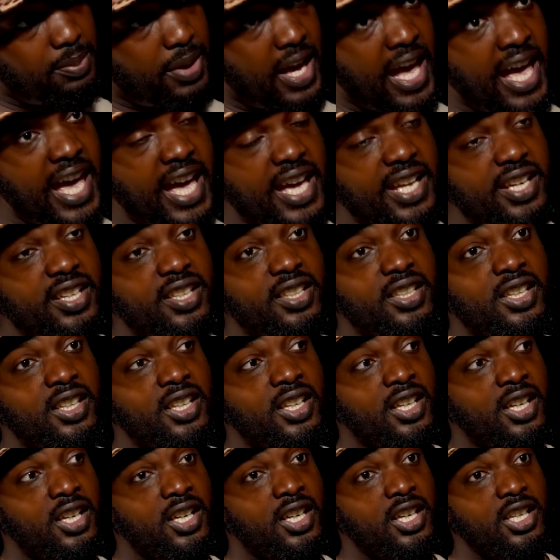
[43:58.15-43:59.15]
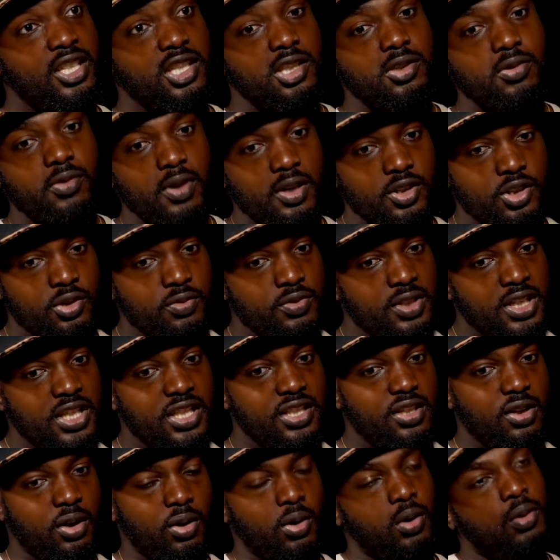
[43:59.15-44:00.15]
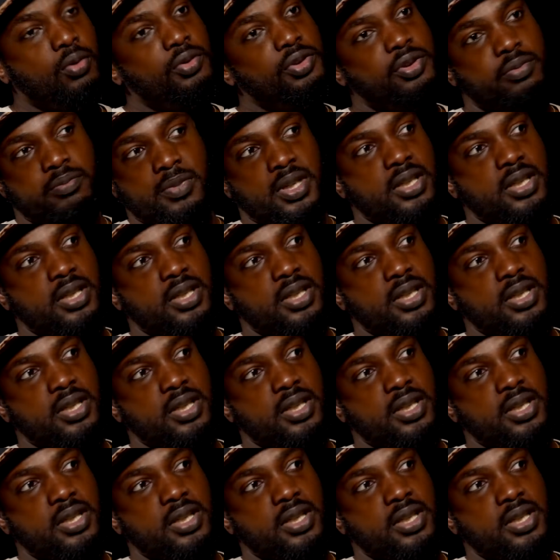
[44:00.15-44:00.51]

bad, you you need to hold the